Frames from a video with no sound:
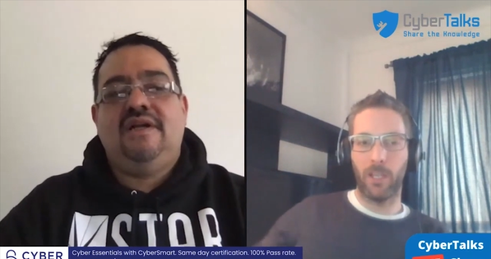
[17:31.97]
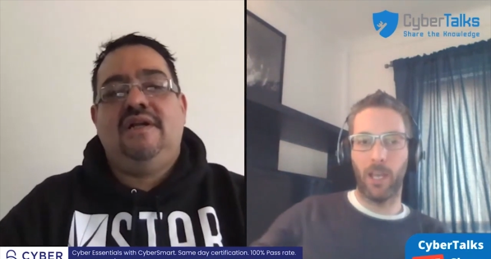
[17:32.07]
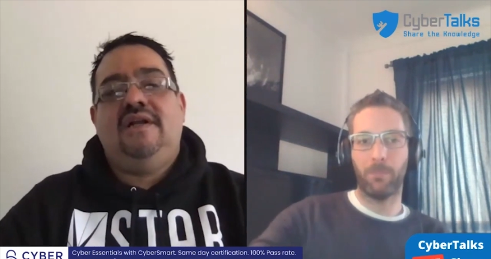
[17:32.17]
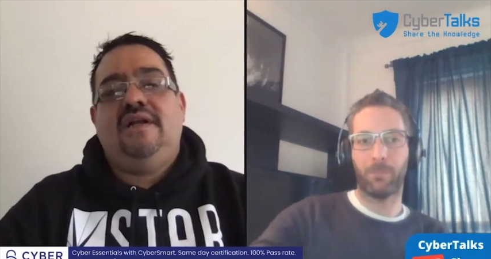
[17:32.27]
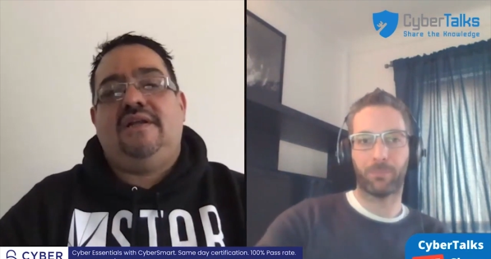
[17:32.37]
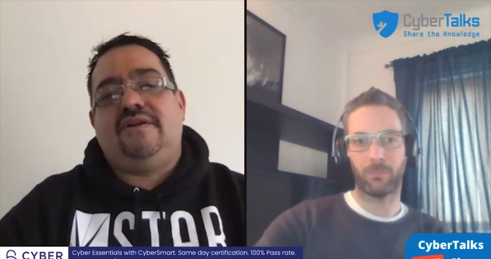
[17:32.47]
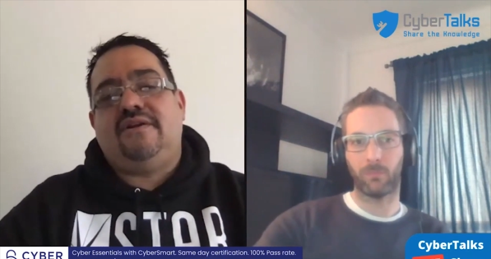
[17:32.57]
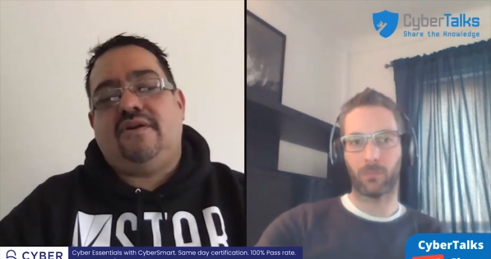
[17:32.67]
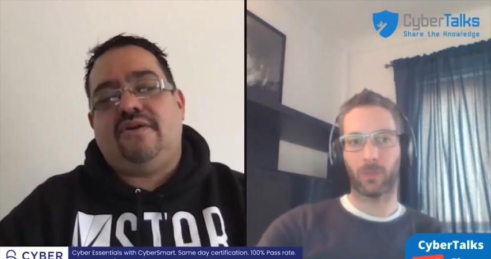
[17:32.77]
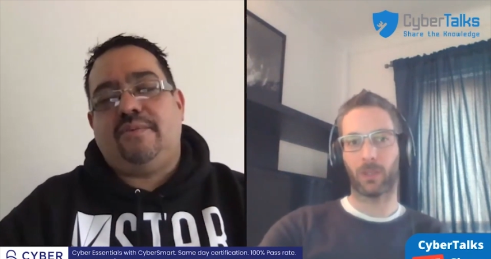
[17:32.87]
Speaker 1: Yeah. there
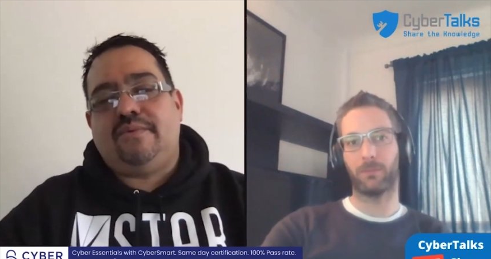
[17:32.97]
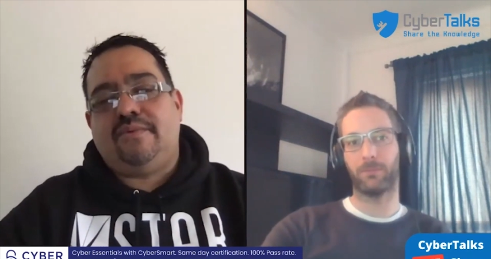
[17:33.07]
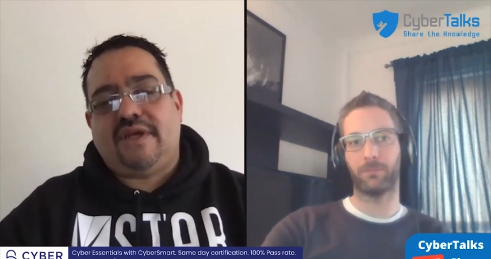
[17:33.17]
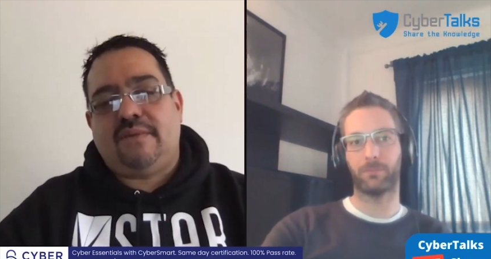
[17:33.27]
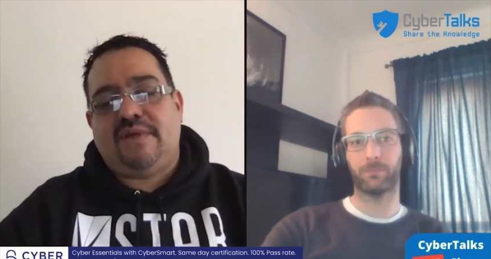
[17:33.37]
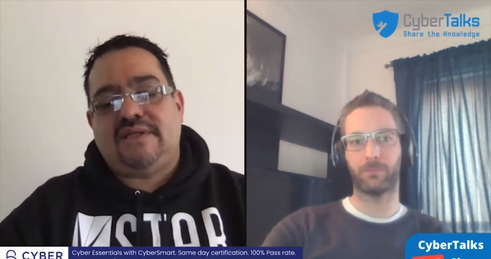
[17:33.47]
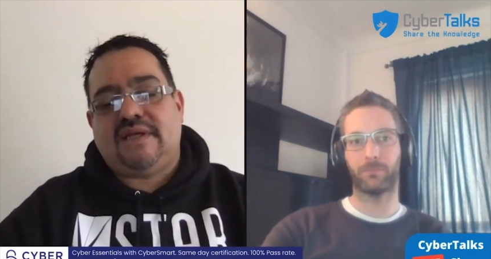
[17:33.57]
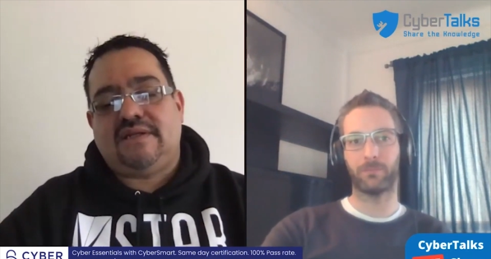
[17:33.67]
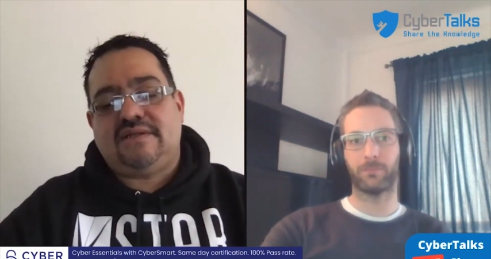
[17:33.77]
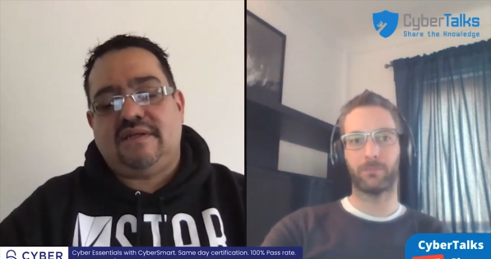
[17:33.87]
are a lot of people with that
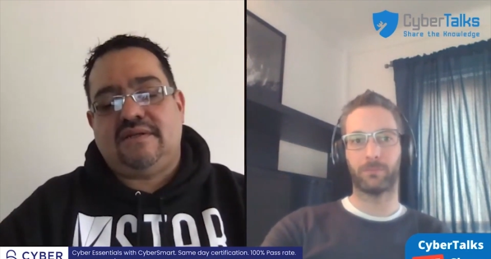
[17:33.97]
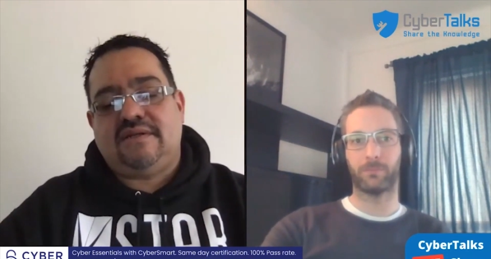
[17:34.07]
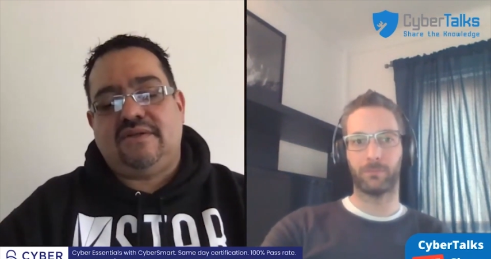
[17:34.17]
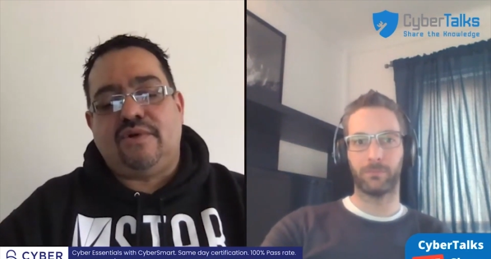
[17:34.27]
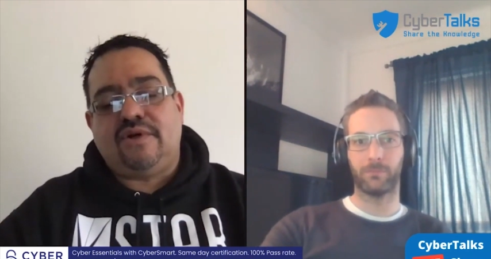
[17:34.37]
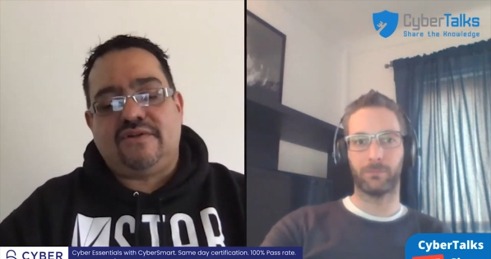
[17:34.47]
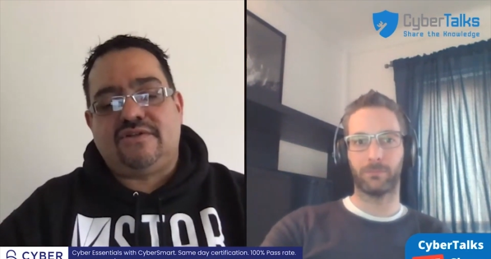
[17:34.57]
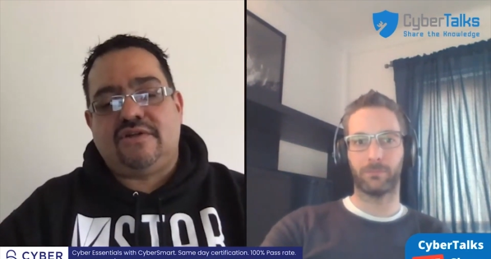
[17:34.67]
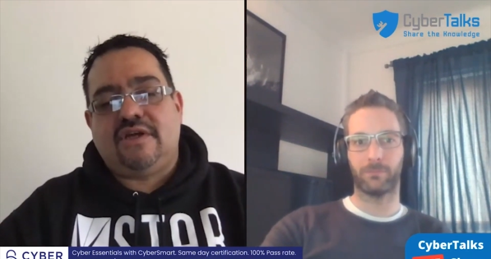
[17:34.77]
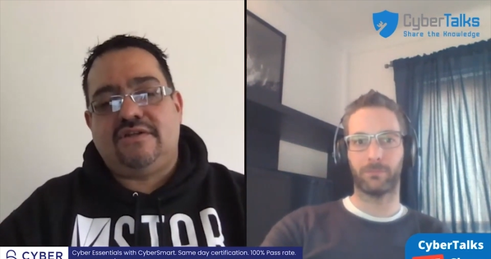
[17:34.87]
mentality. I think the world
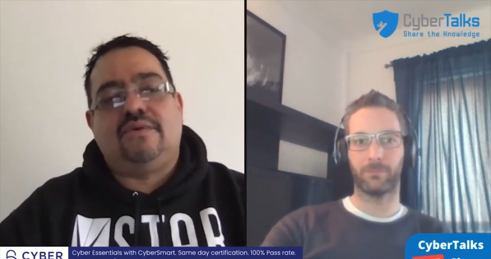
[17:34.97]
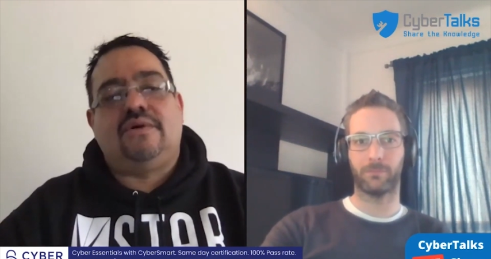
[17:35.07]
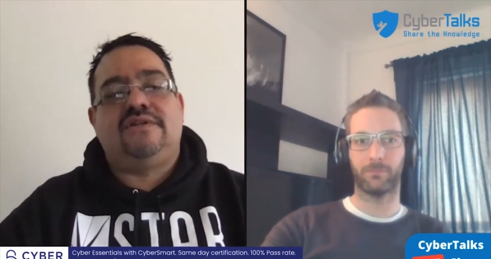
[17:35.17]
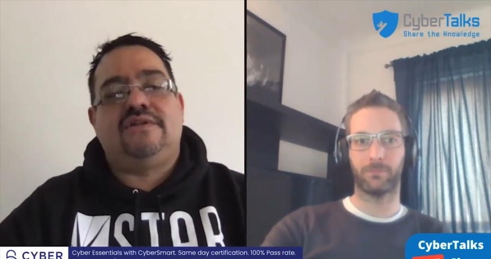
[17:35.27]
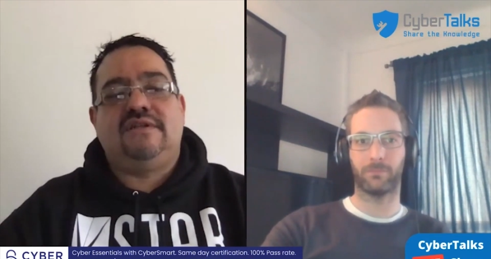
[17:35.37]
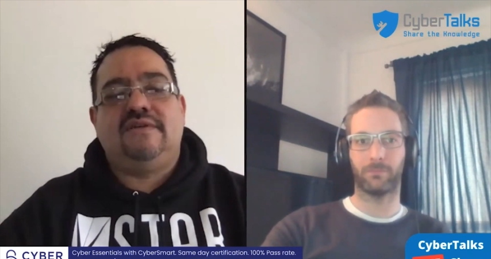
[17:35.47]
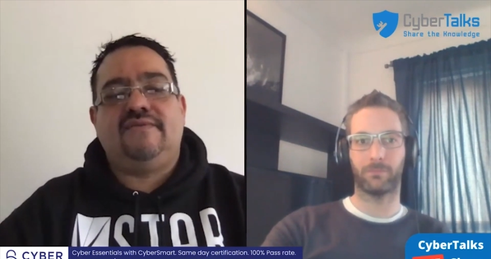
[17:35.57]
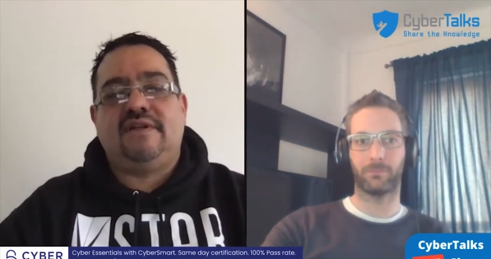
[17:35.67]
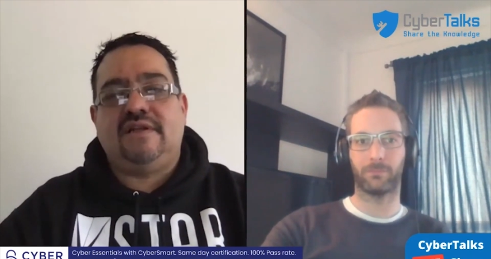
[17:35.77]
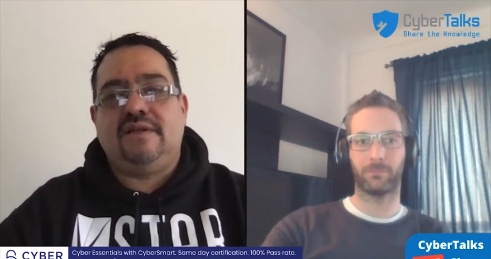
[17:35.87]
has changed quite
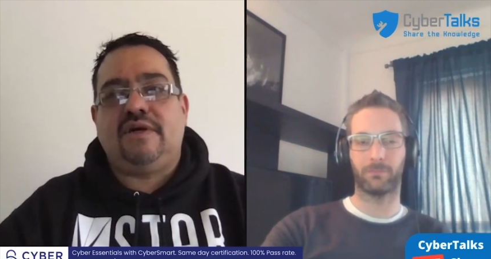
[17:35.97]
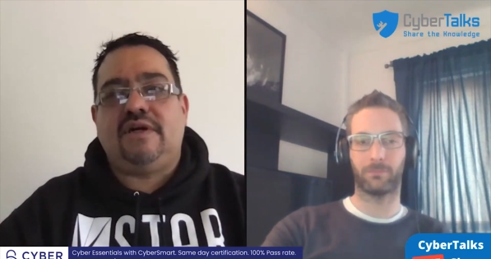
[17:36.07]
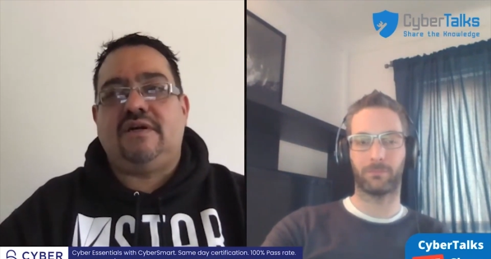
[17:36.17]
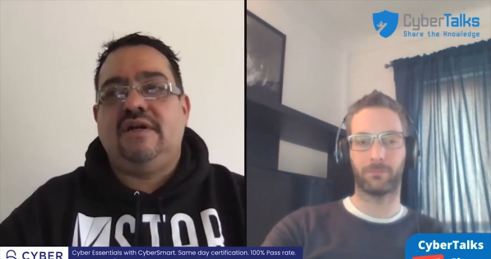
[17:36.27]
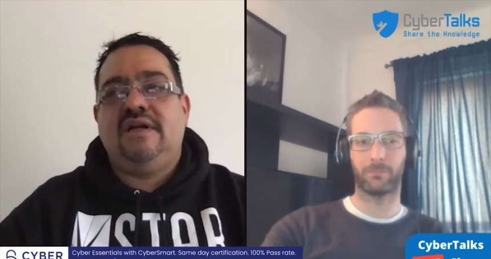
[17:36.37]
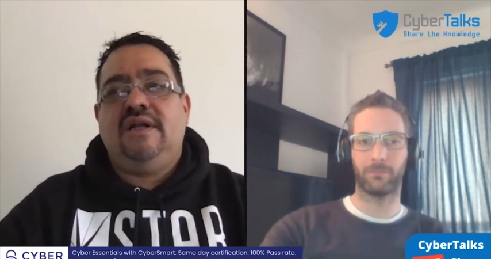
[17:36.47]
significantly where.